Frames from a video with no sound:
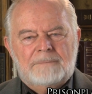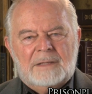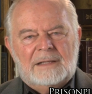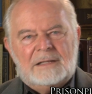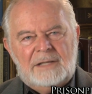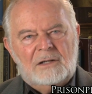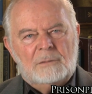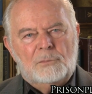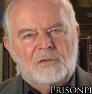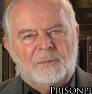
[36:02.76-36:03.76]

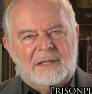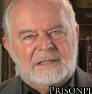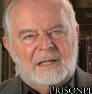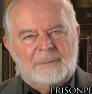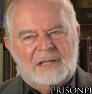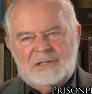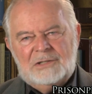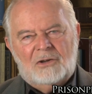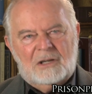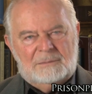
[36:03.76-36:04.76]
Latino movements, and I'm not
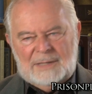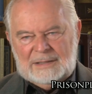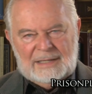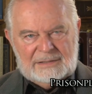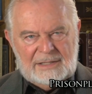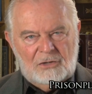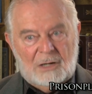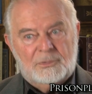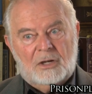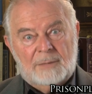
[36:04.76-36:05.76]
just talking about
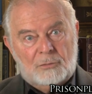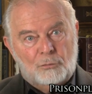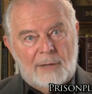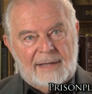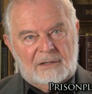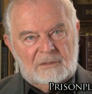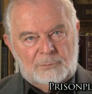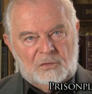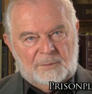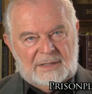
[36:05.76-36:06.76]
Latino, I'm talking about radical
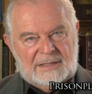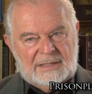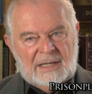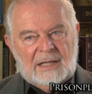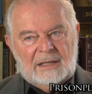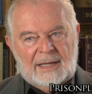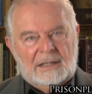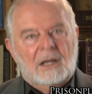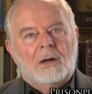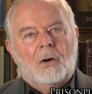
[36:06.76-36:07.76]
movements,
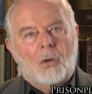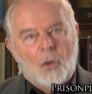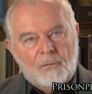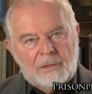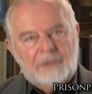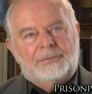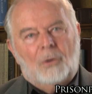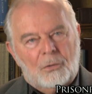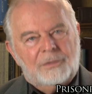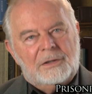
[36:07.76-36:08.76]
like
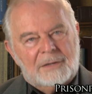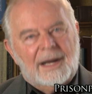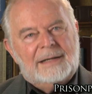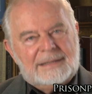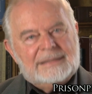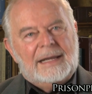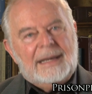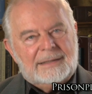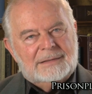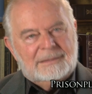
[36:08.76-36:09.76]
overthrow the United
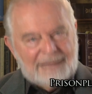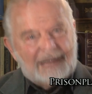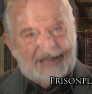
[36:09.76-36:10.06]
States, that